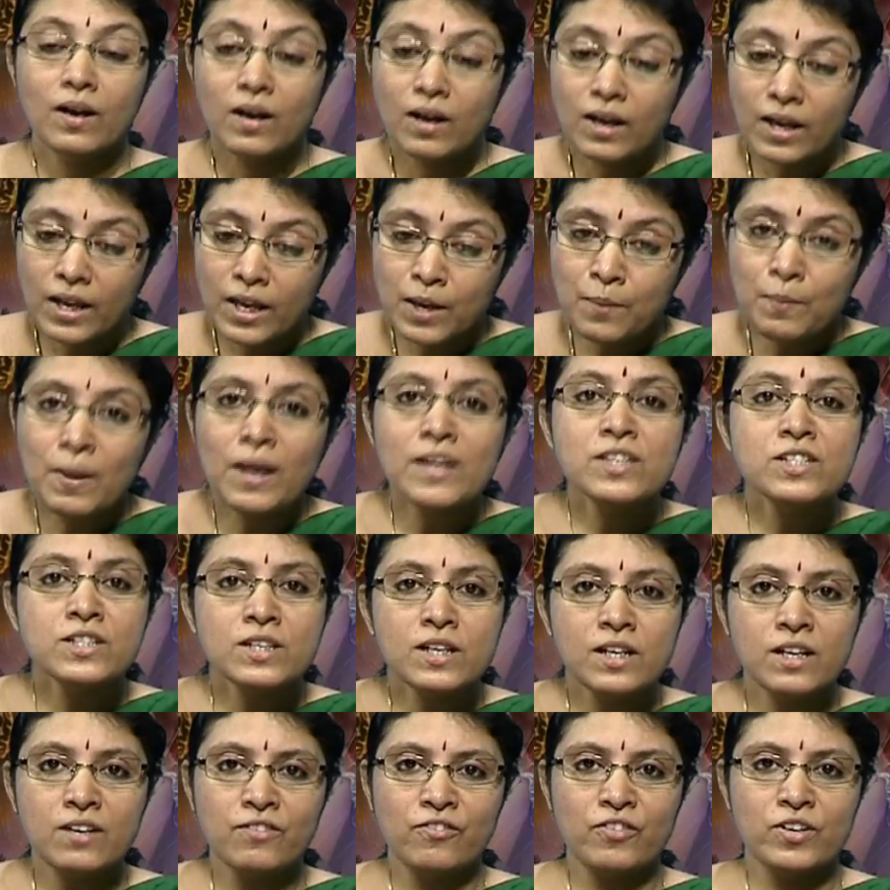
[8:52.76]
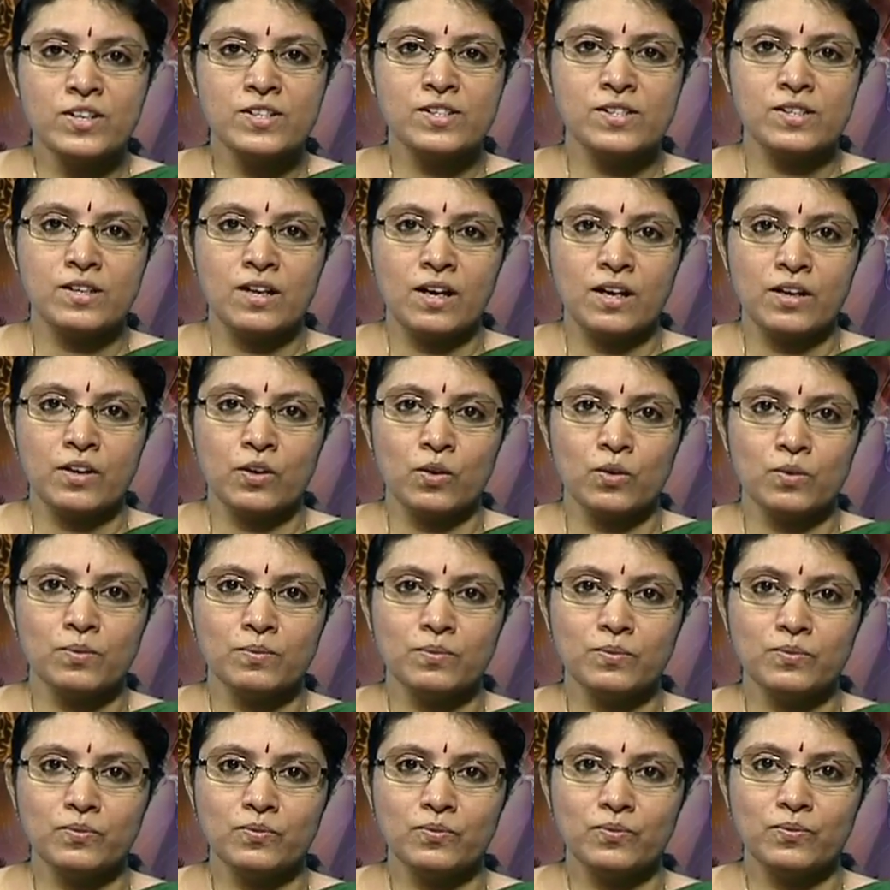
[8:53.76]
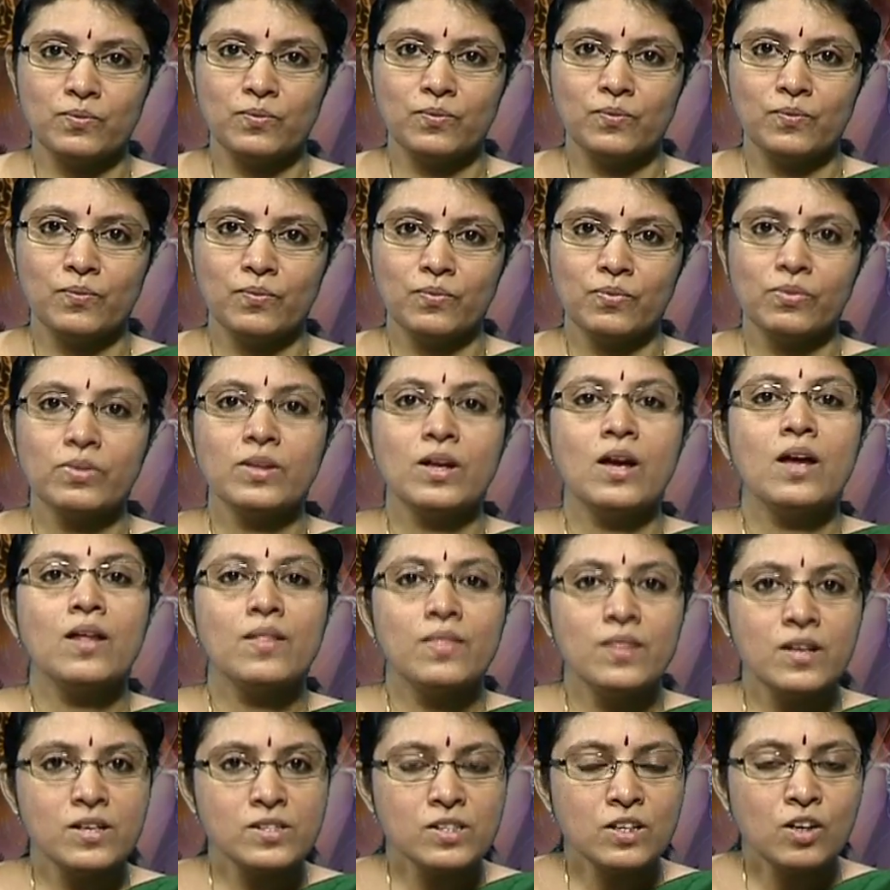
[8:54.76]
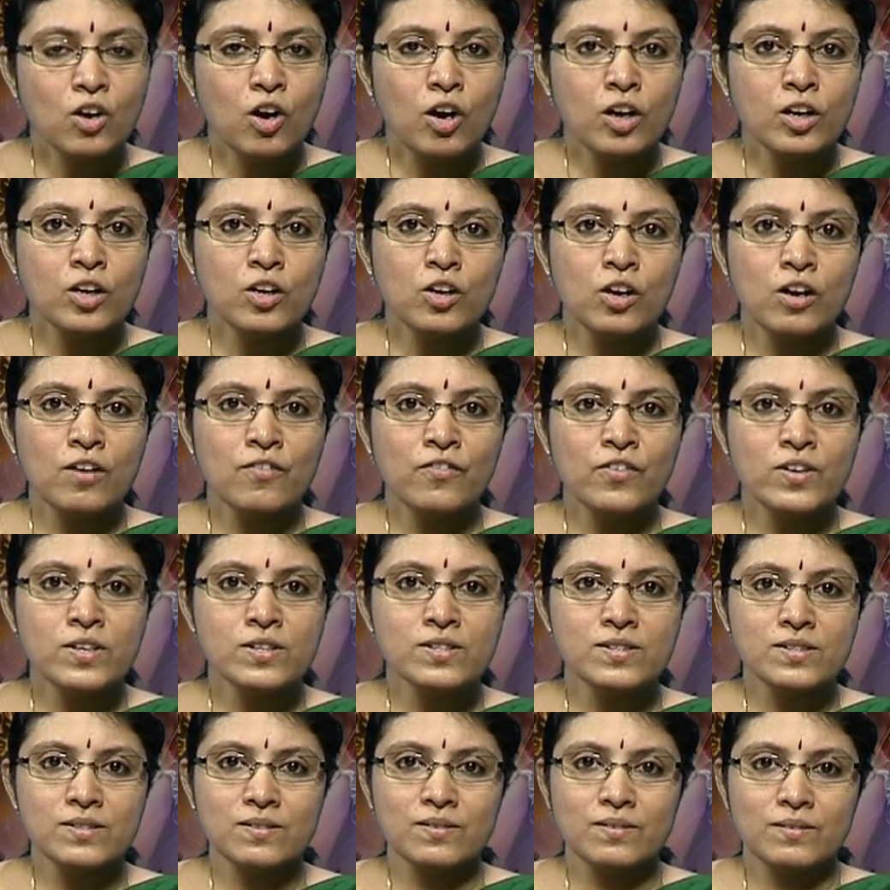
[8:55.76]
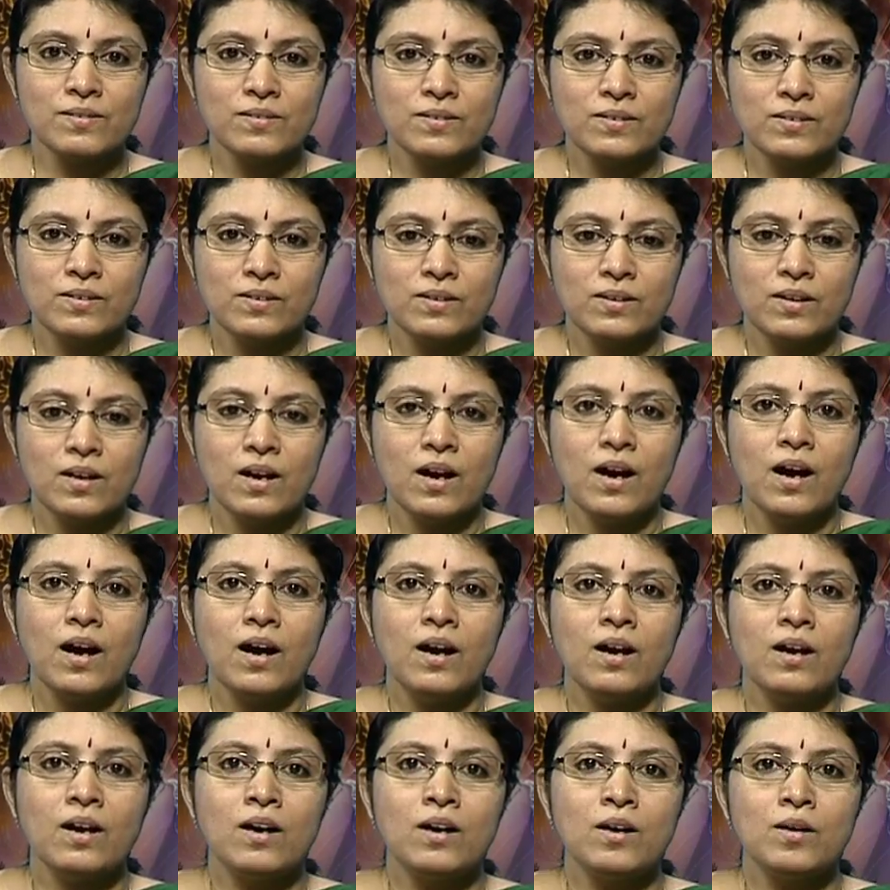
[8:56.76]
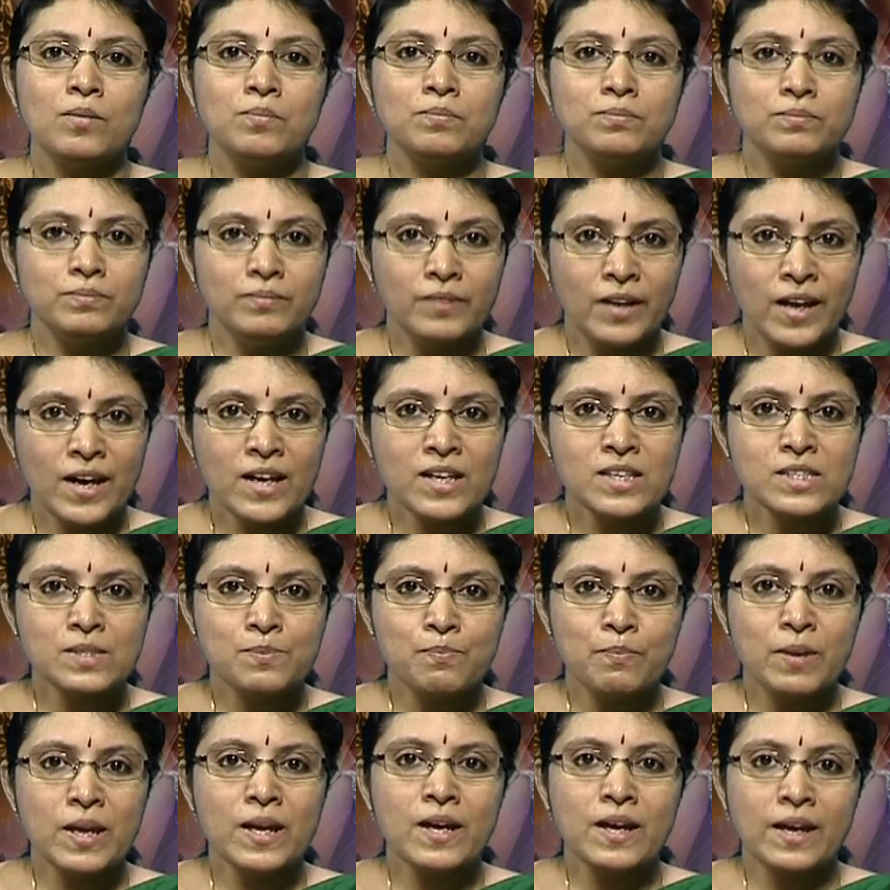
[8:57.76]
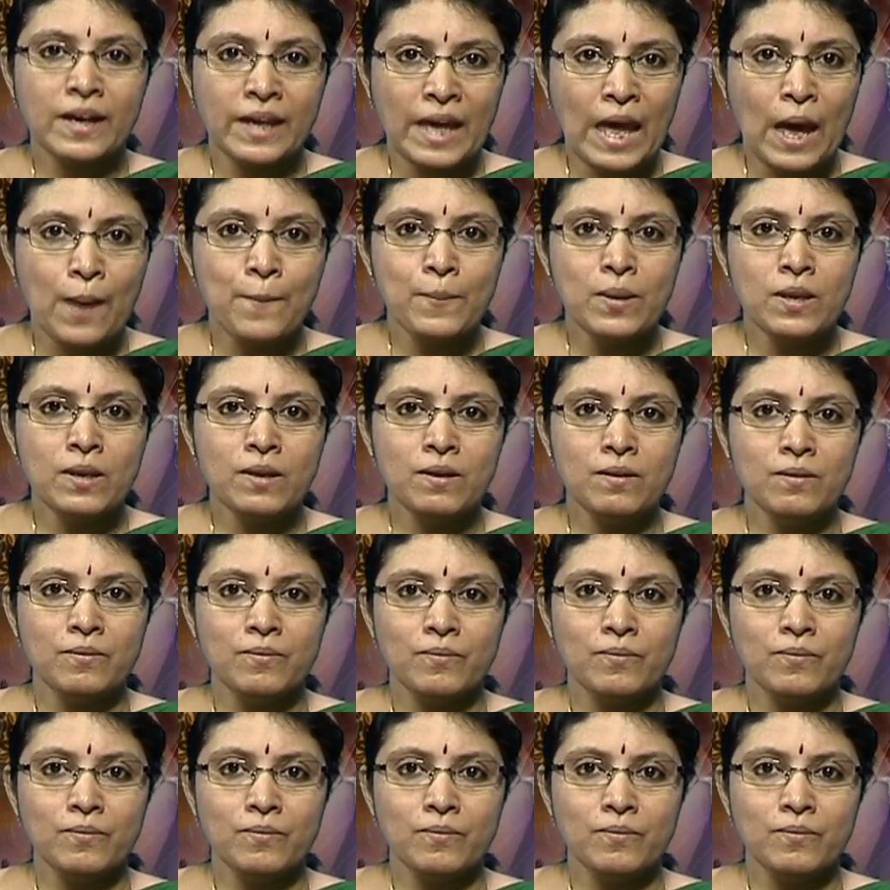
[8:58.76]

Imagine a different scenario. There's a corner office, a nice big cabin